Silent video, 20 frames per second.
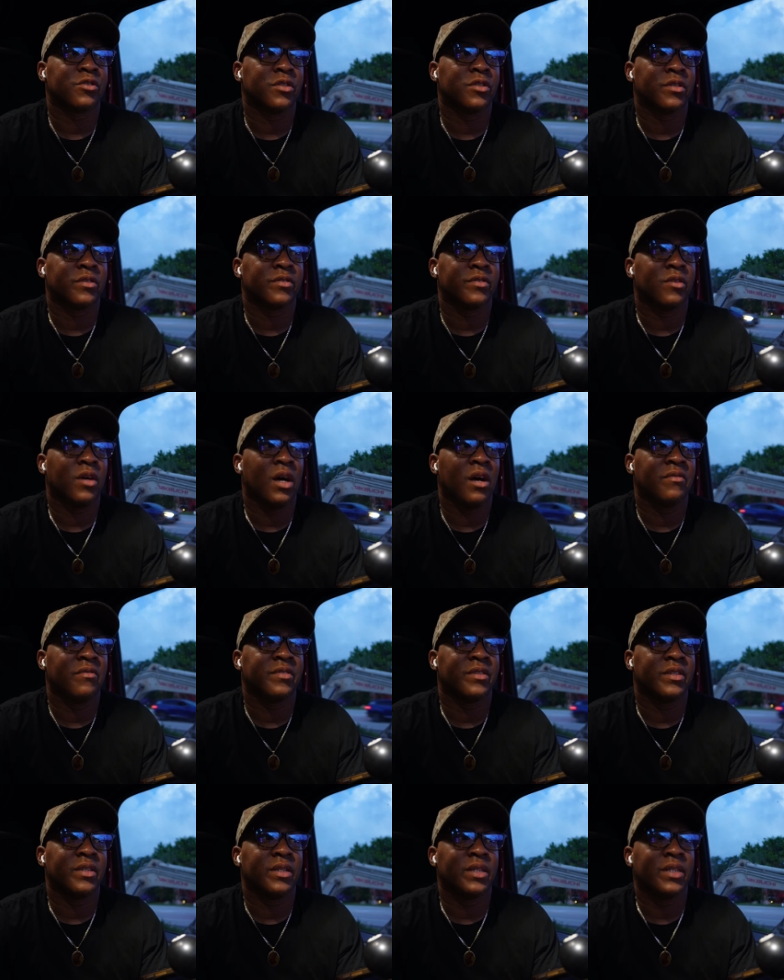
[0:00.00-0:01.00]
truck, so
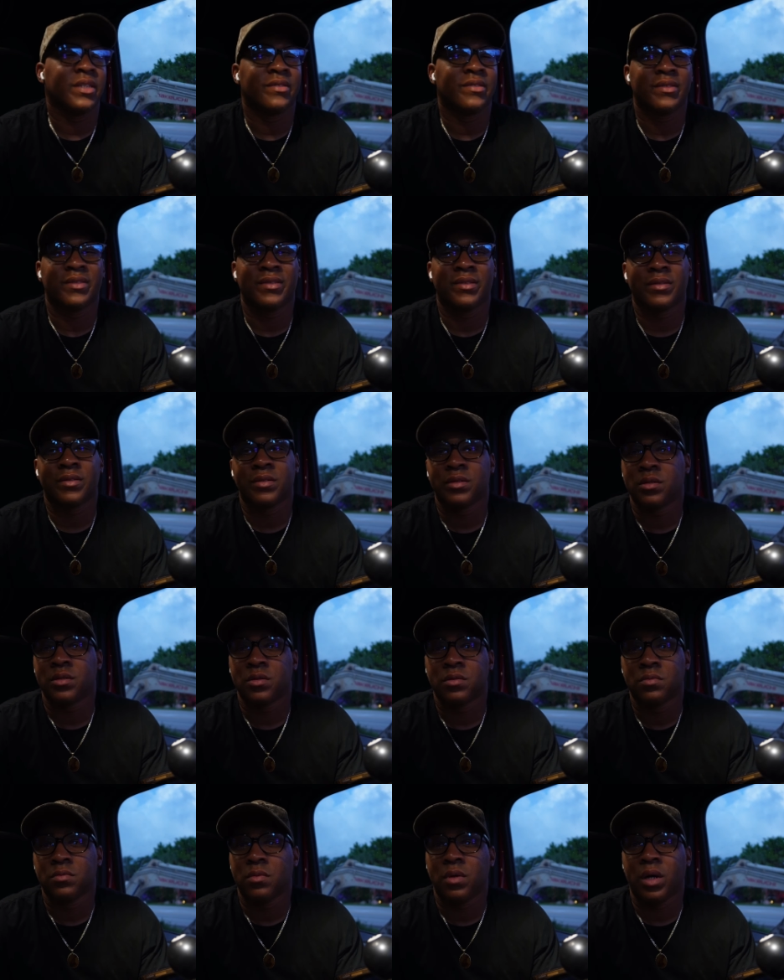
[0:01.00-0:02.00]
obviously leasing,
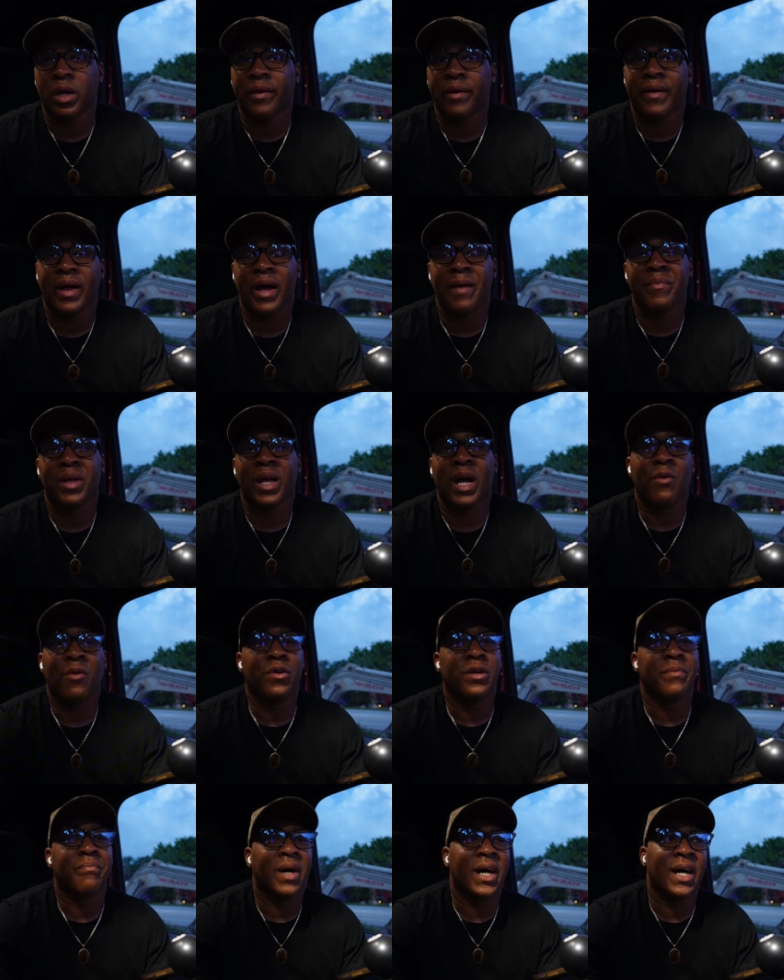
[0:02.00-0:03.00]
I mean, I
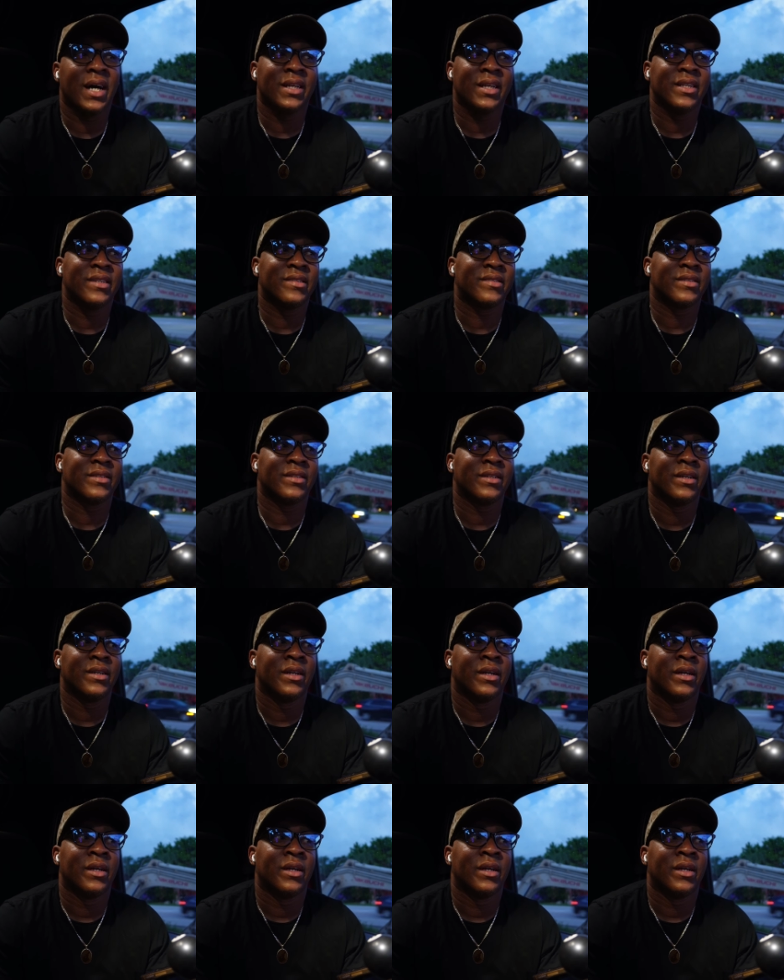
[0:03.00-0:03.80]
wouldn't mind leasing,